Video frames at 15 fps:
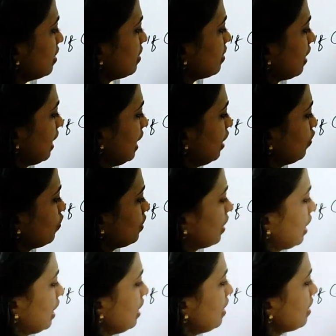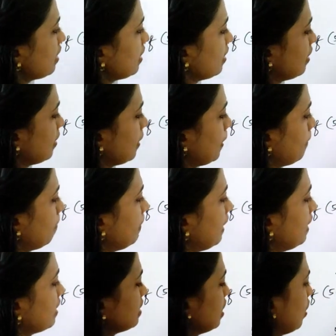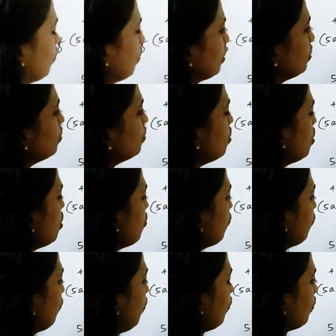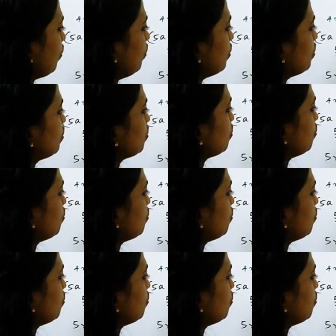3 into 3b is equal to 4 into